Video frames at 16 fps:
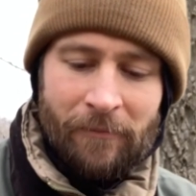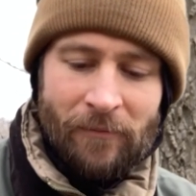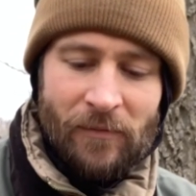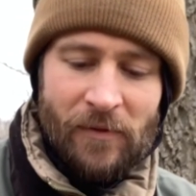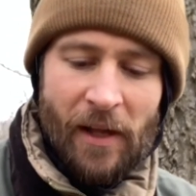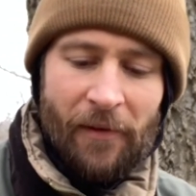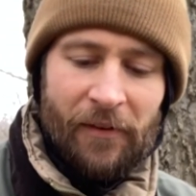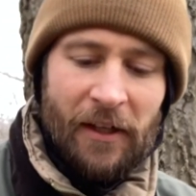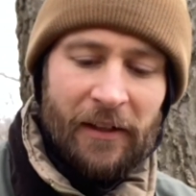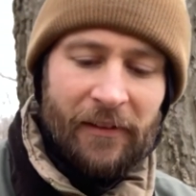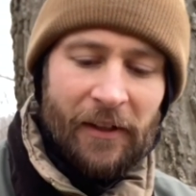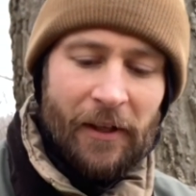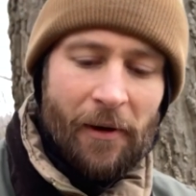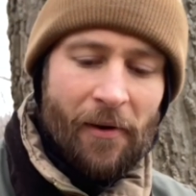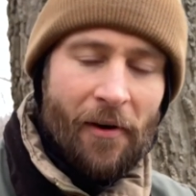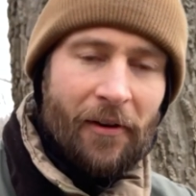They have kind
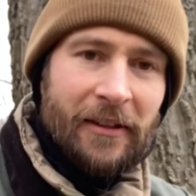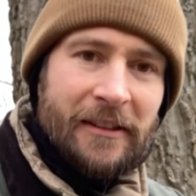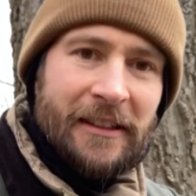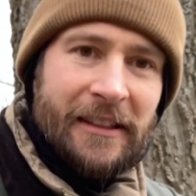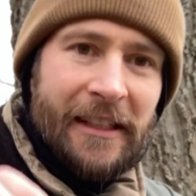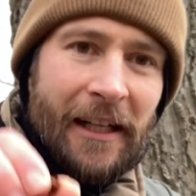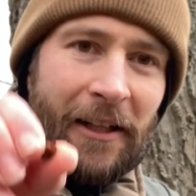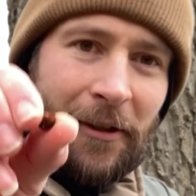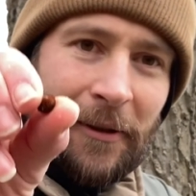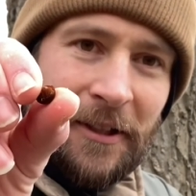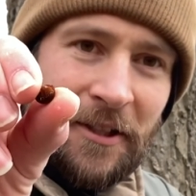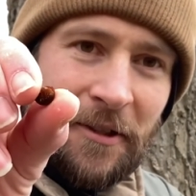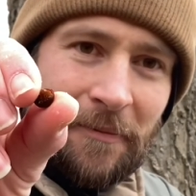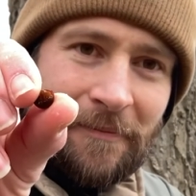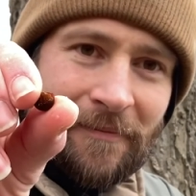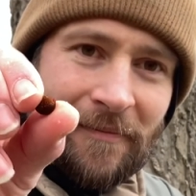of a
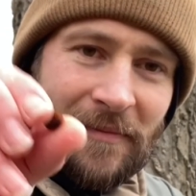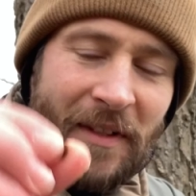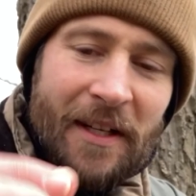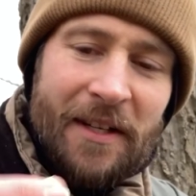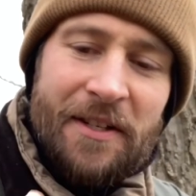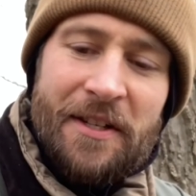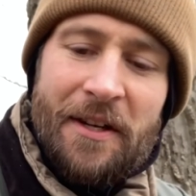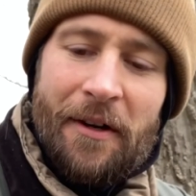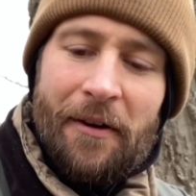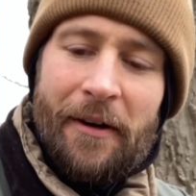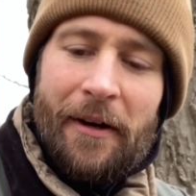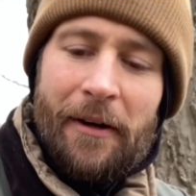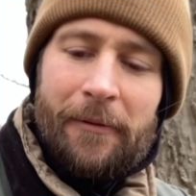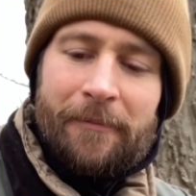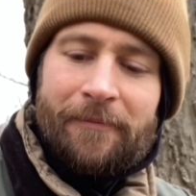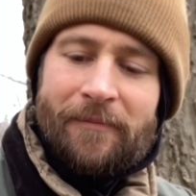yellowish
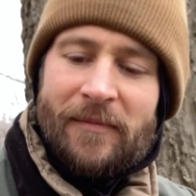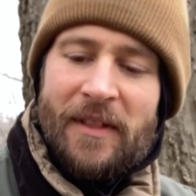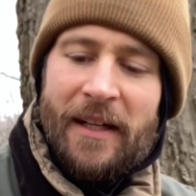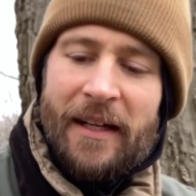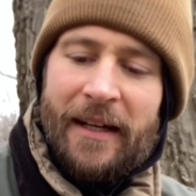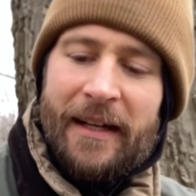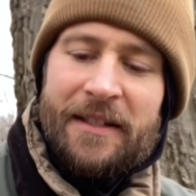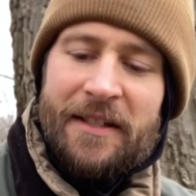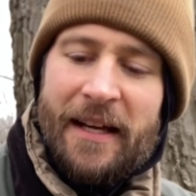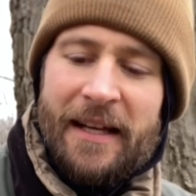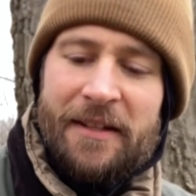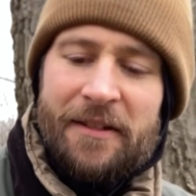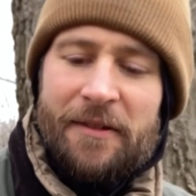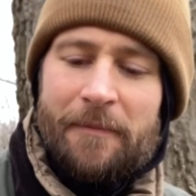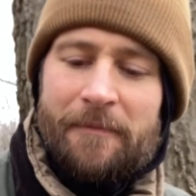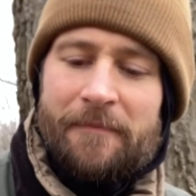interior. It
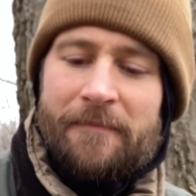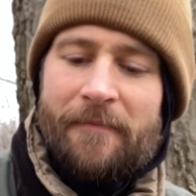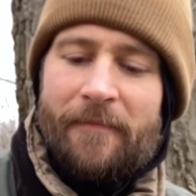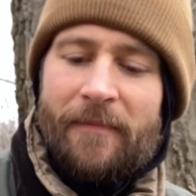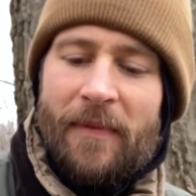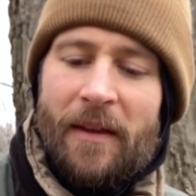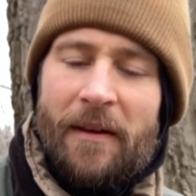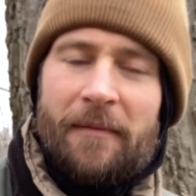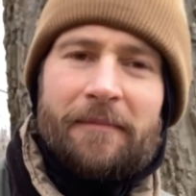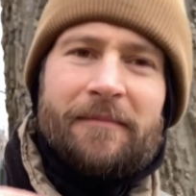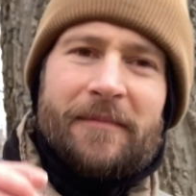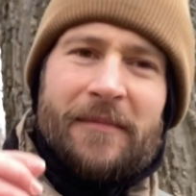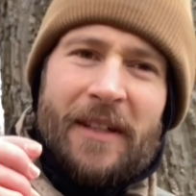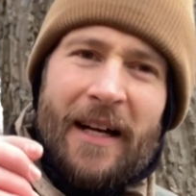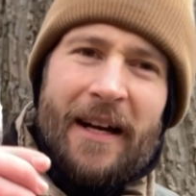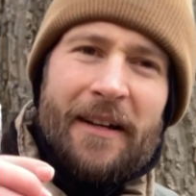tastes
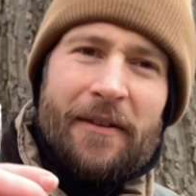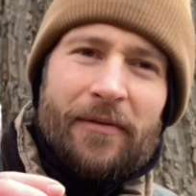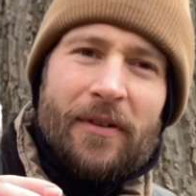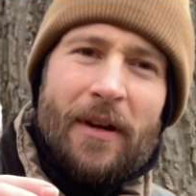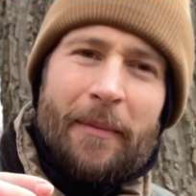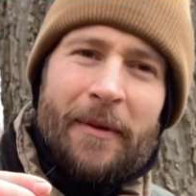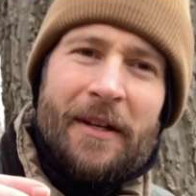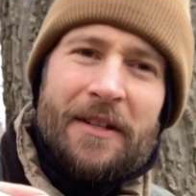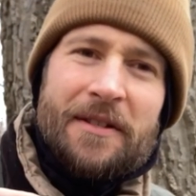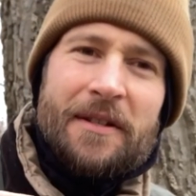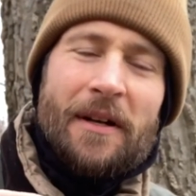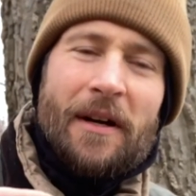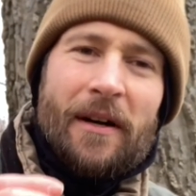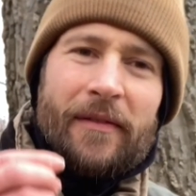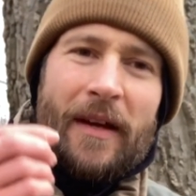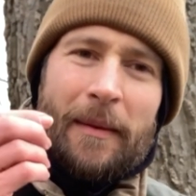kind of reminiscent
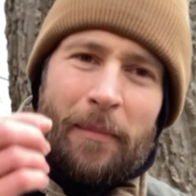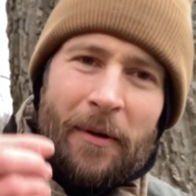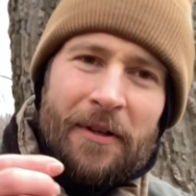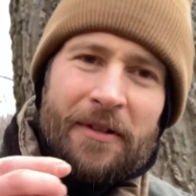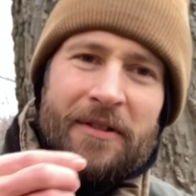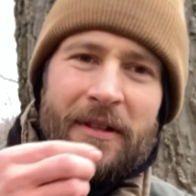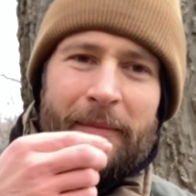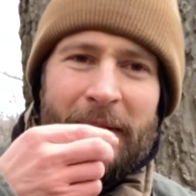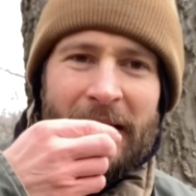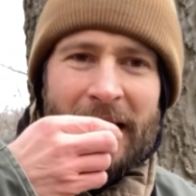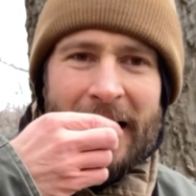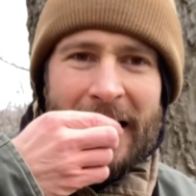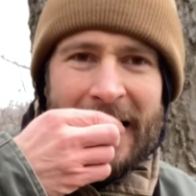of a persimmon.